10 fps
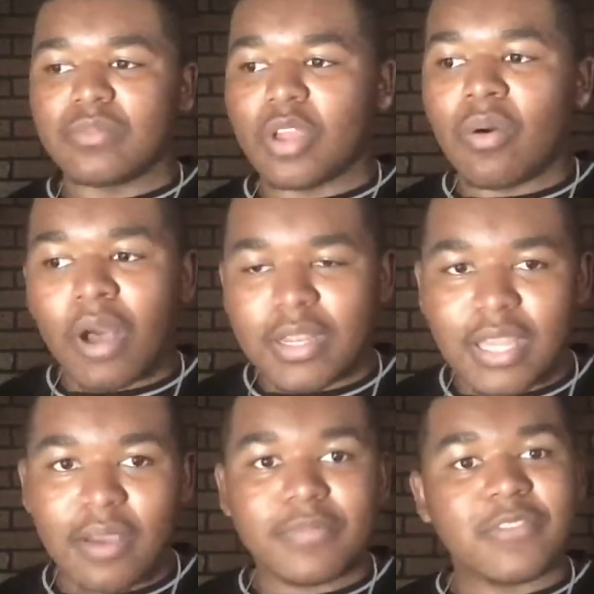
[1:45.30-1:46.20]
go on
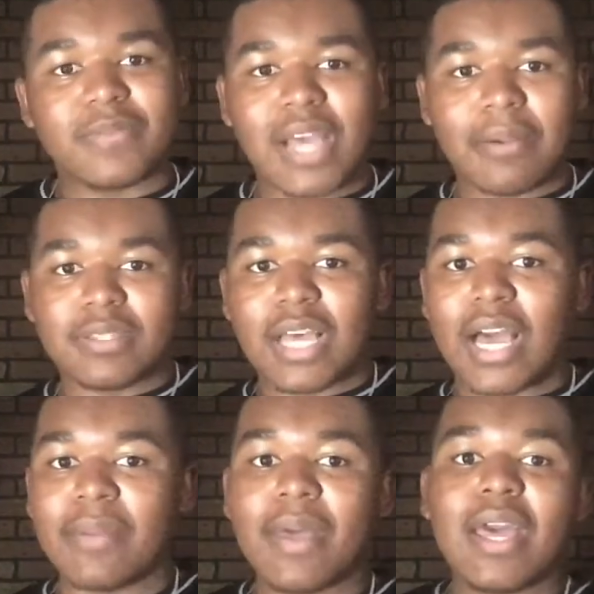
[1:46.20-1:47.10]
there from time to
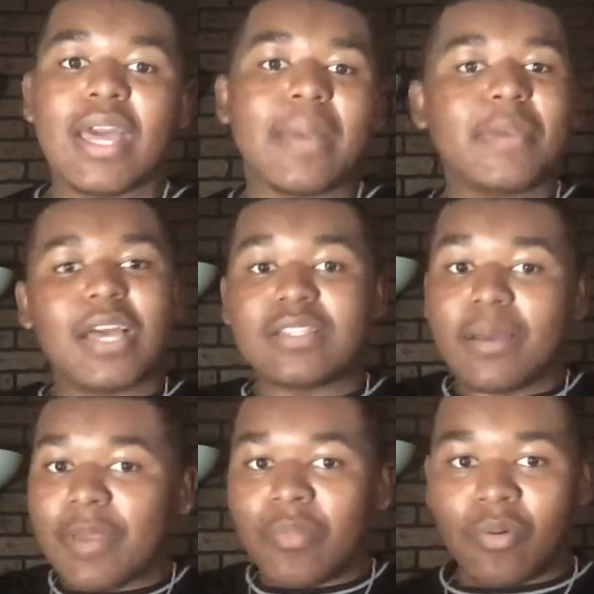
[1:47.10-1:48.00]
time because
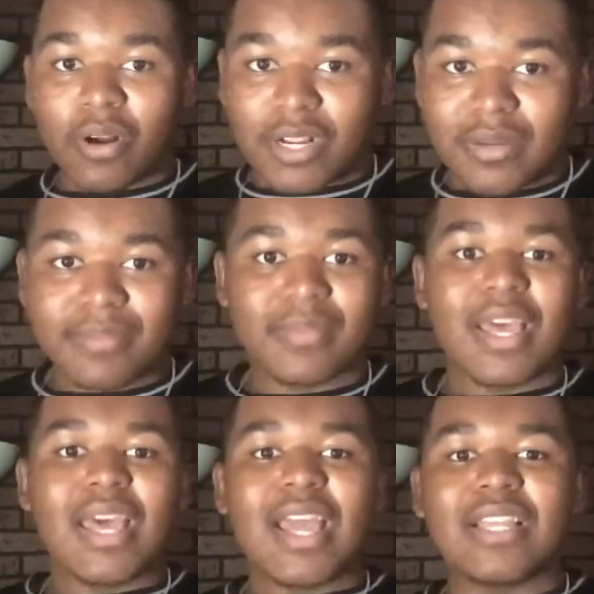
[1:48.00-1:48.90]
I'd be bored.
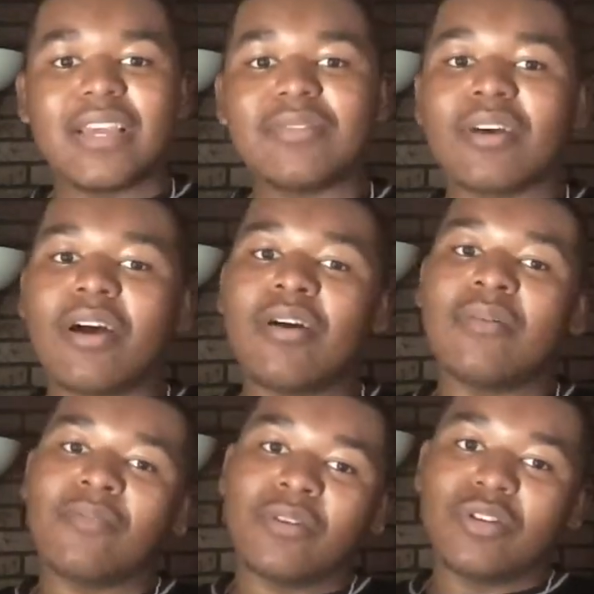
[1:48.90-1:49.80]
And then he was like, oh,
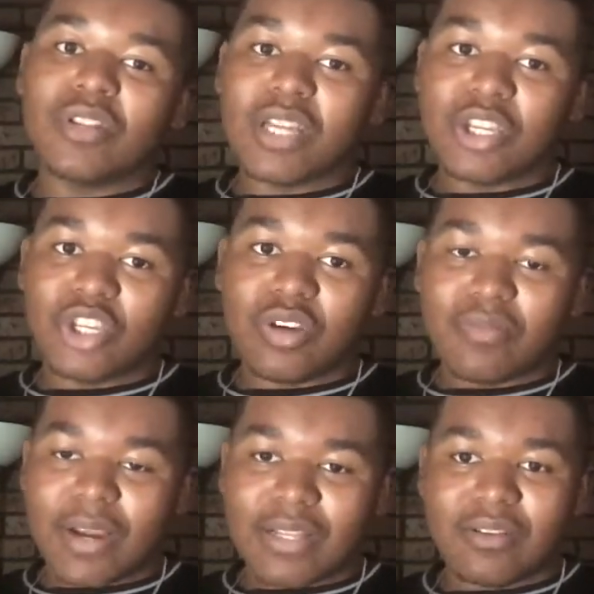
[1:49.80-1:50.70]
well, you looking cute,
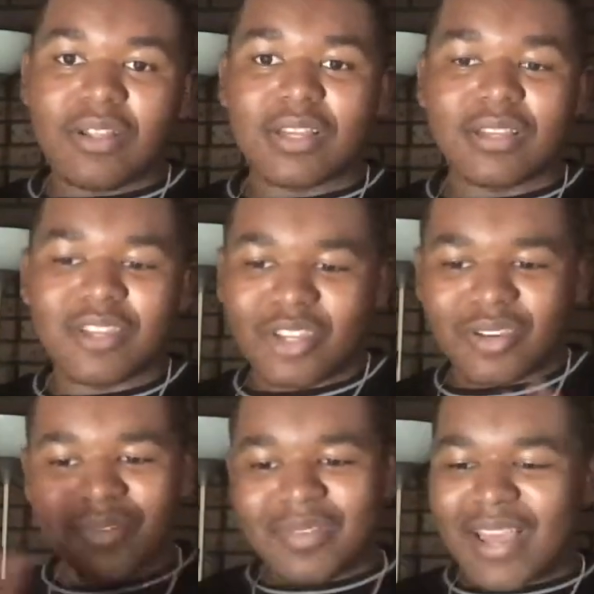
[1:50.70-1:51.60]
right? You looking
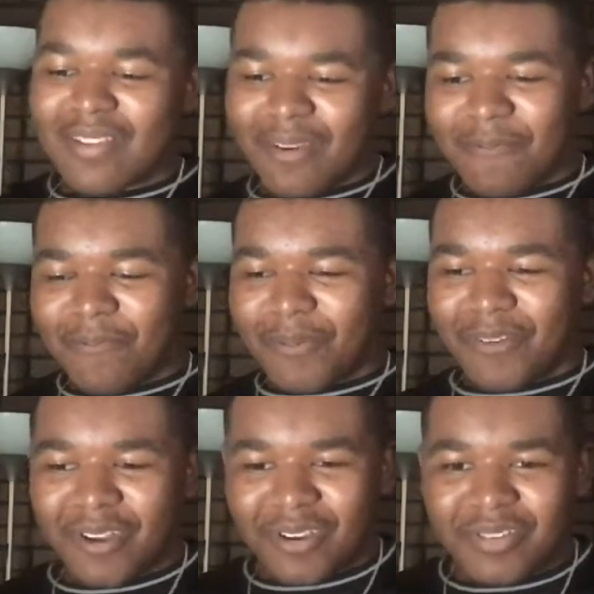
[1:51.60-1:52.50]
cute in your
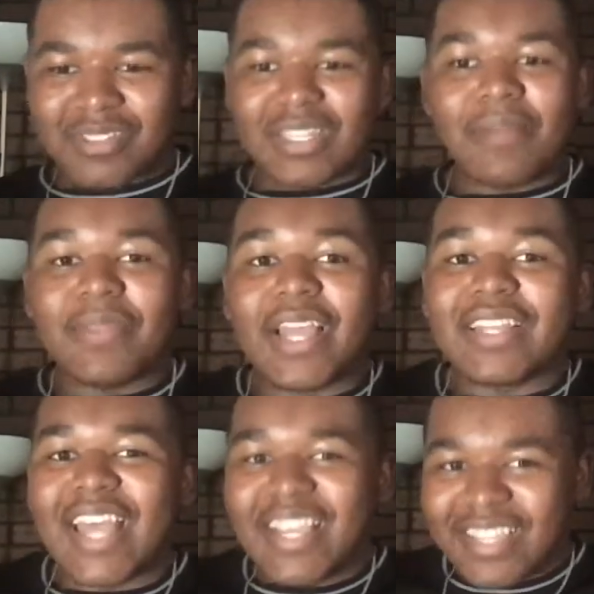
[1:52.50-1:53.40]
photos. I'm like,
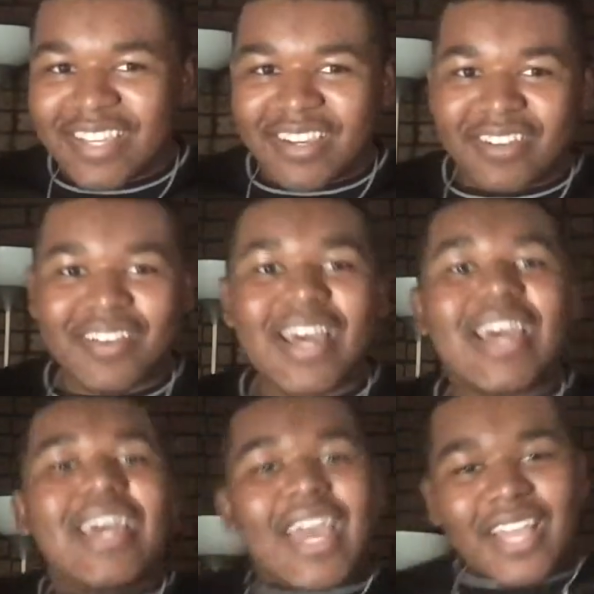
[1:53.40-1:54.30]
thank you.
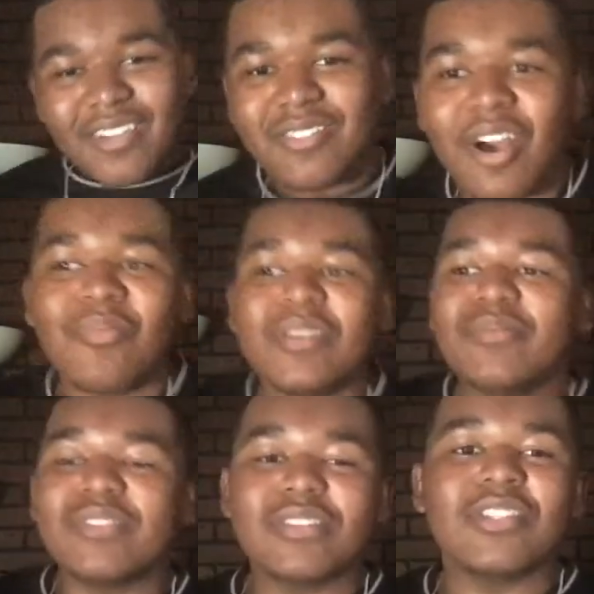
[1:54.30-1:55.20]
And we
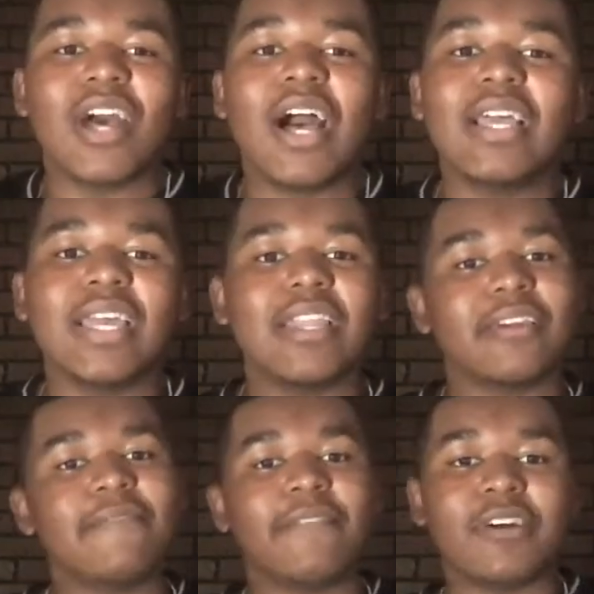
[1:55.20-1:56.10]
was just talking and
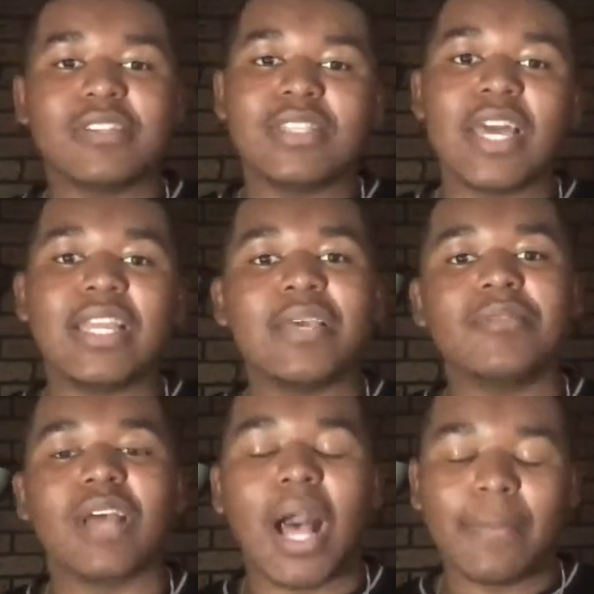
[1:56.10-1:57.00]
conversing. He
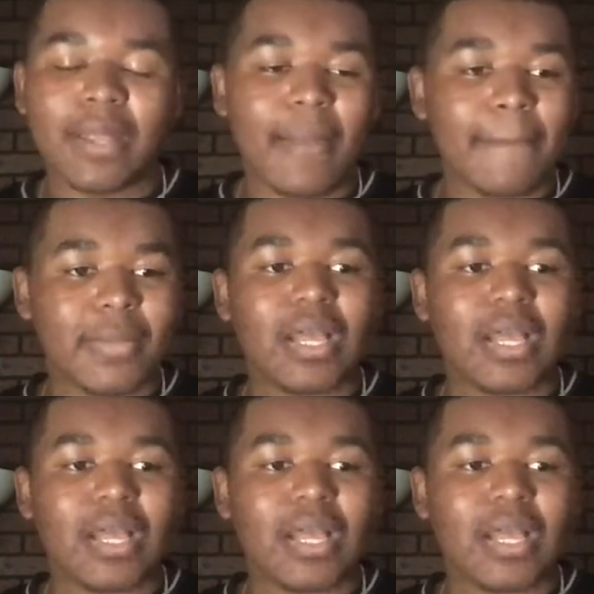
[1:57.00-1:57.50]
was complimenting